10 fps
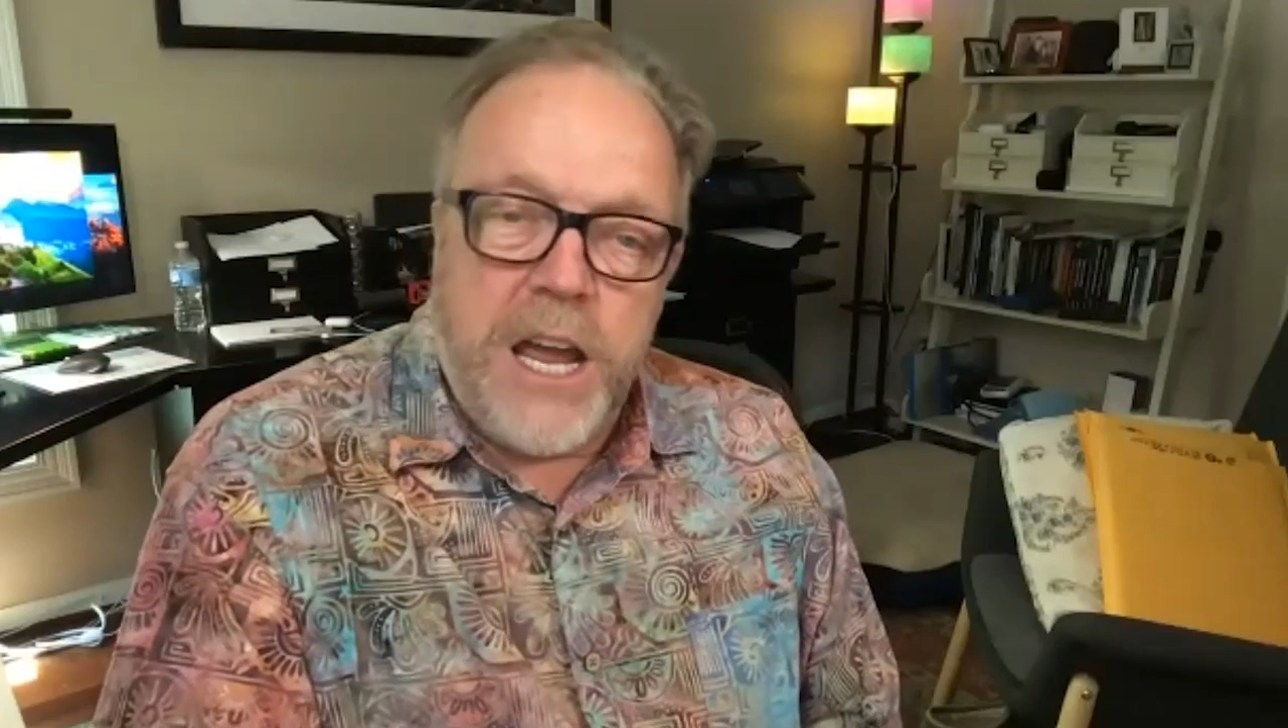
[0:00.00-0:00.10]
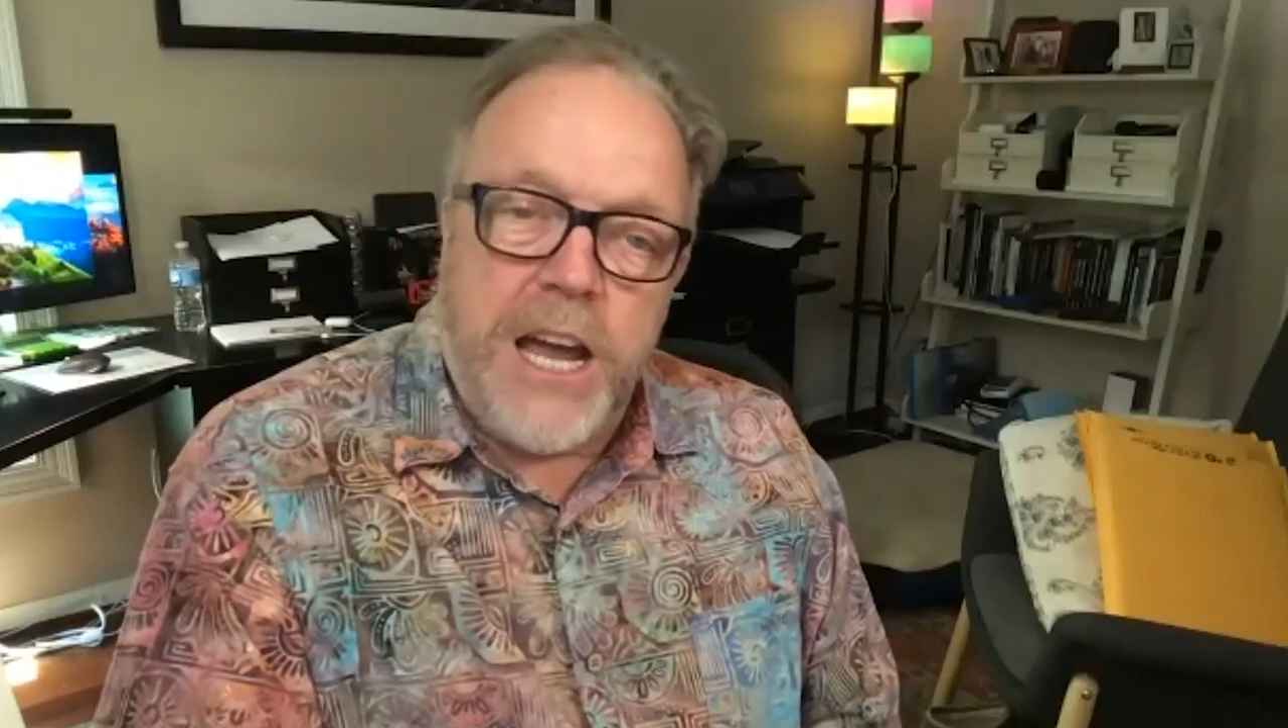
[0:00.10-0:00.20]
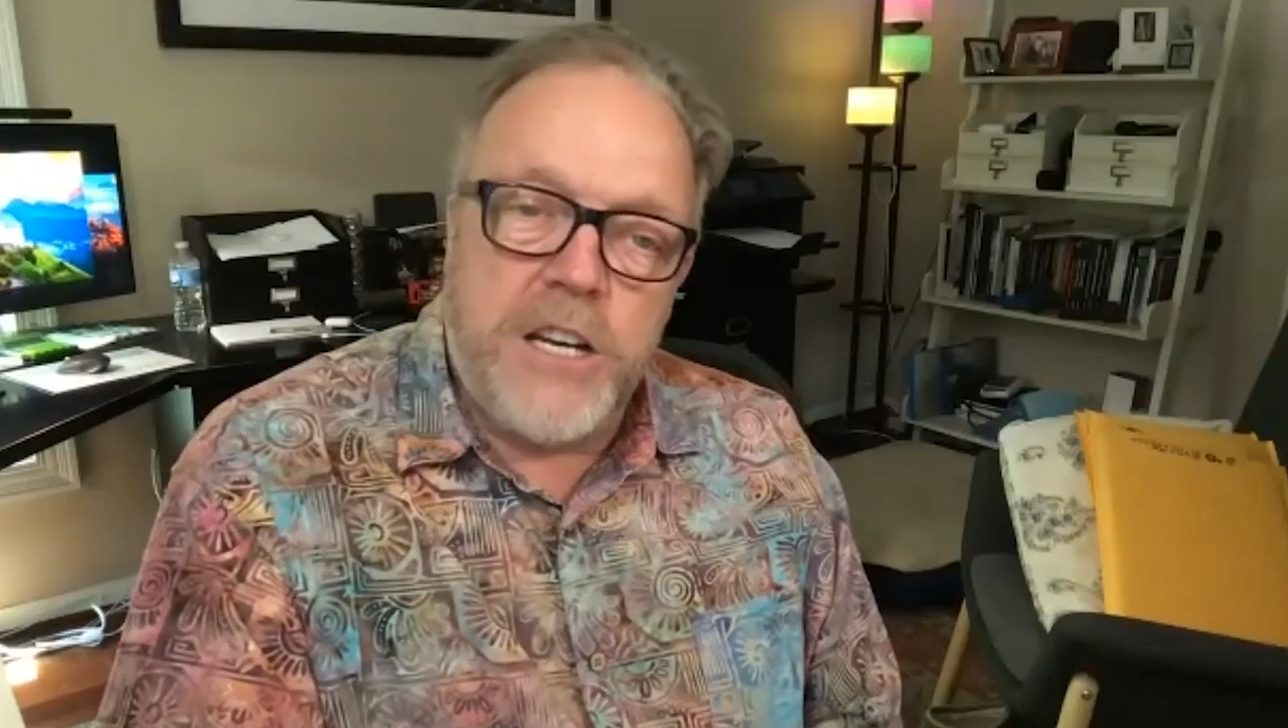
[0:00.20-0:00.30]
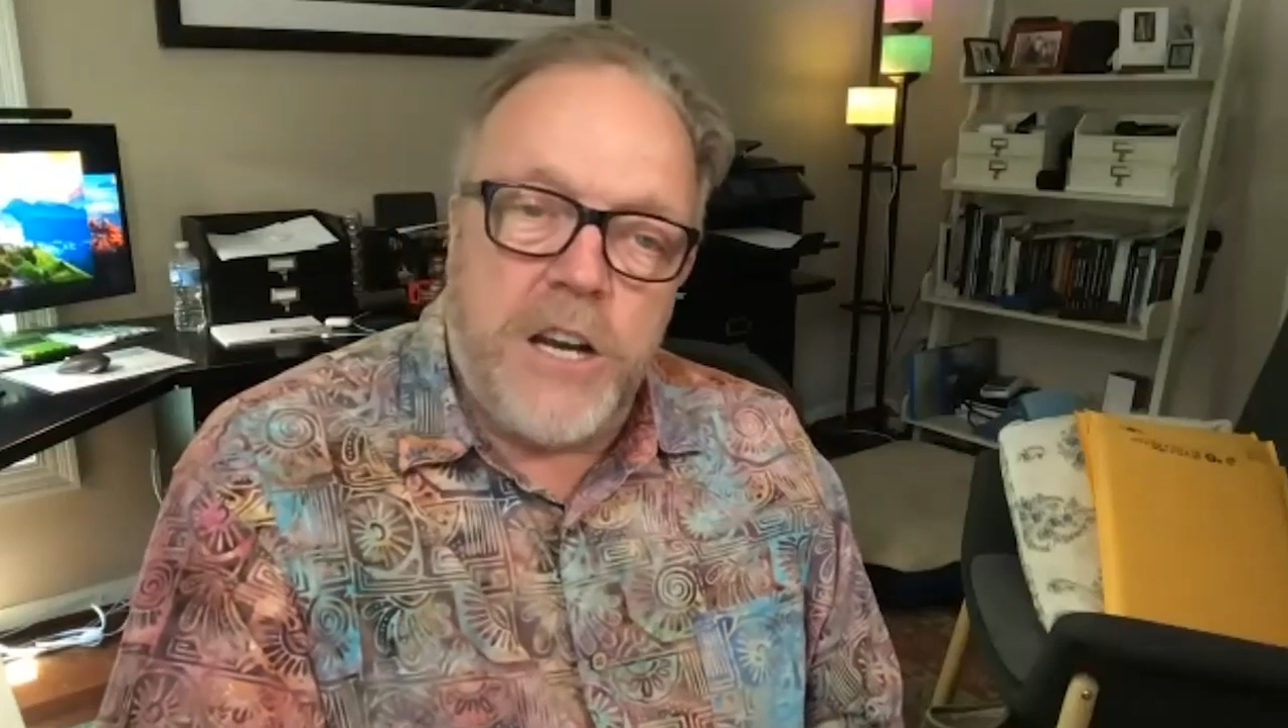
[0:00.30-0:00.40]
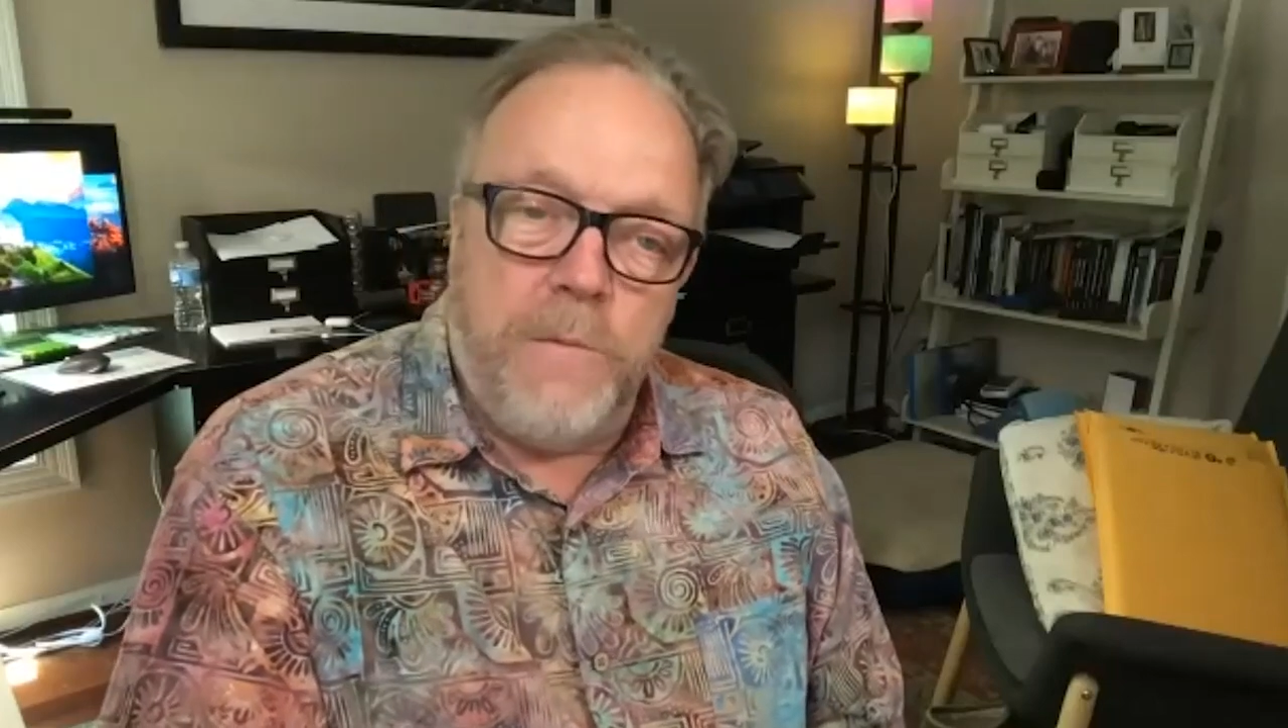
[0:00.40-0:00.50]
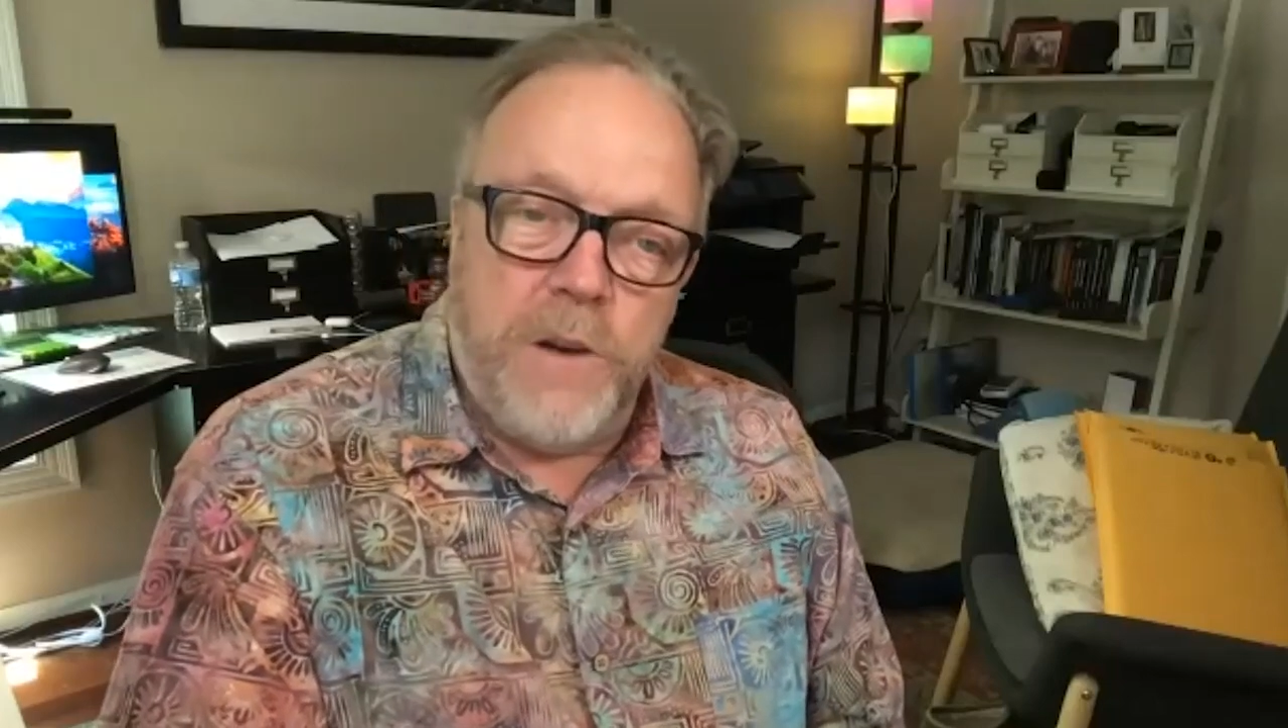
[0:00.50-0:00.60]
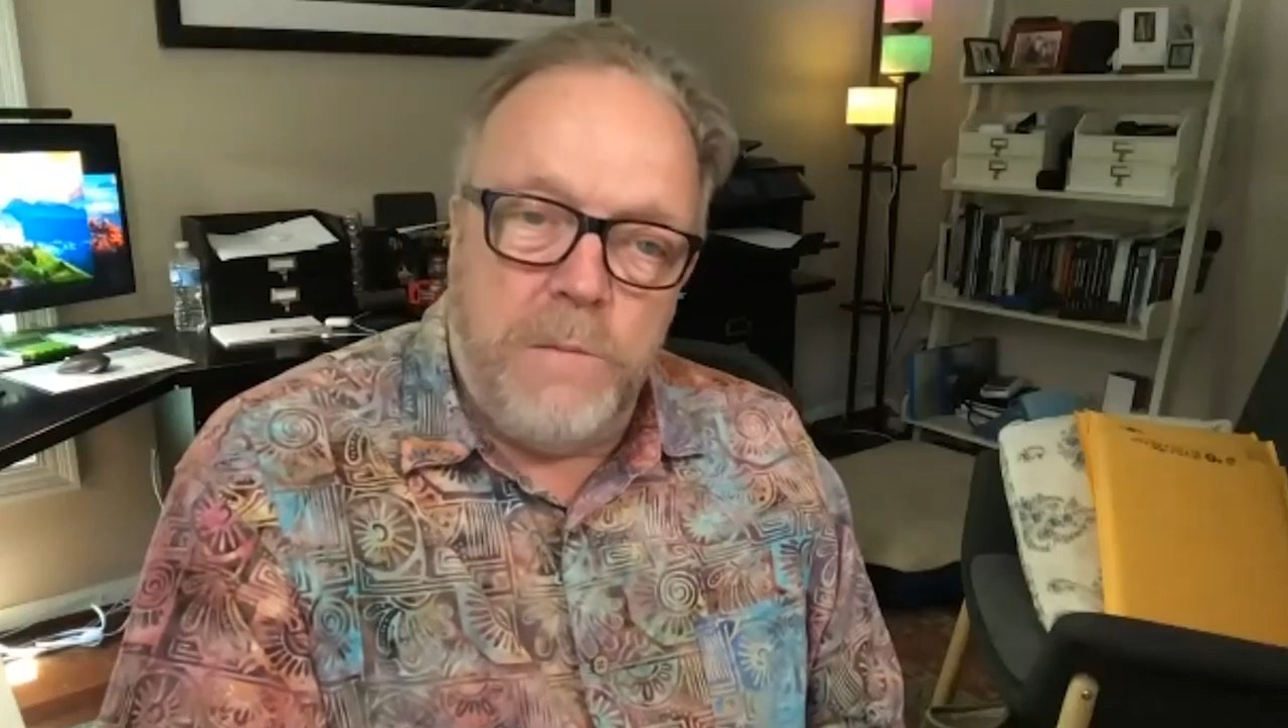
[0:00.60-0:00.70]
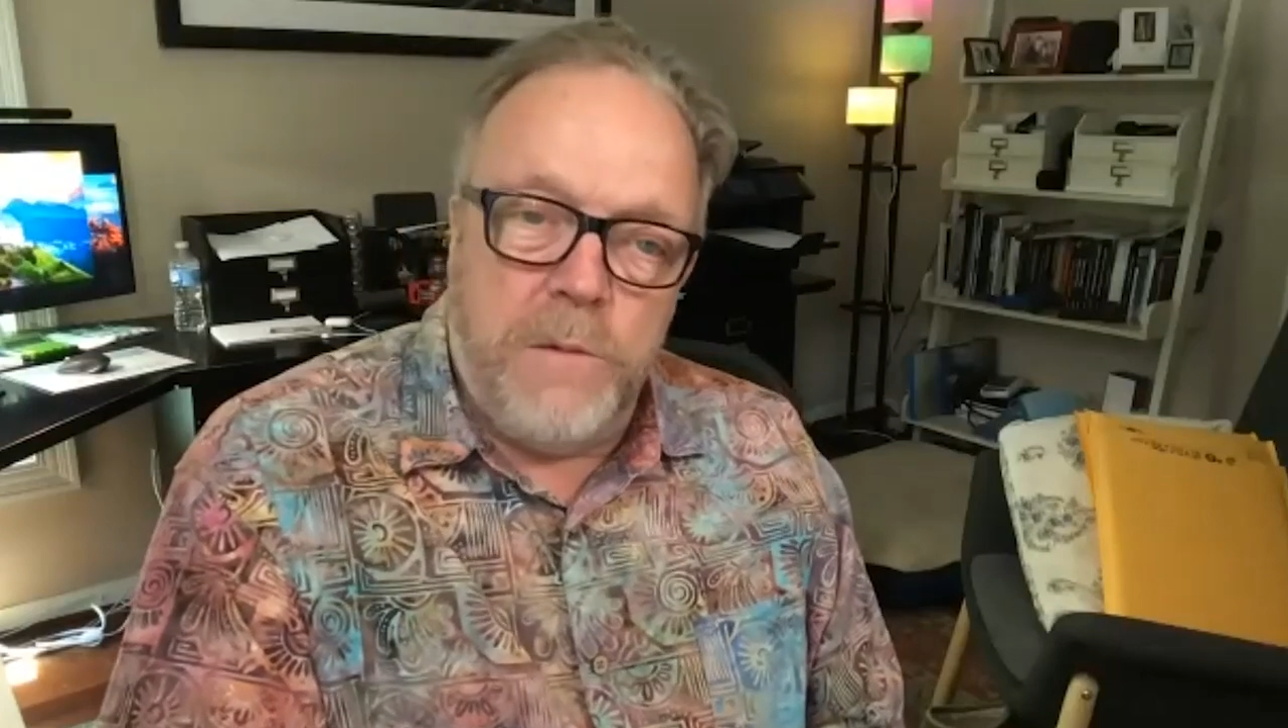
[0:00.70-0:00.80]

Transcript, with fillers: catch up with